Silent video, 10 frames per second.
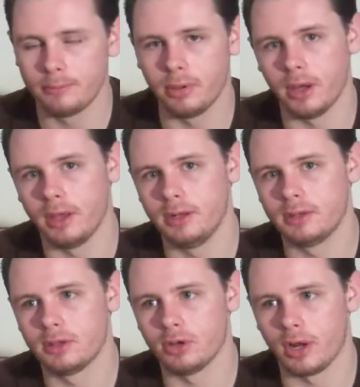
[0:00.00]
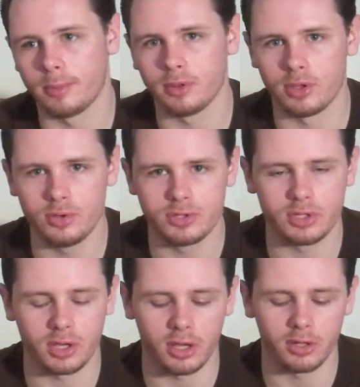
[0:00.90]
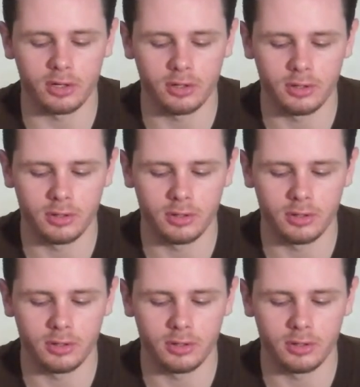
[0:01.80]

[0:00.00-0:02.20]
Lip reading: but they're able to use the color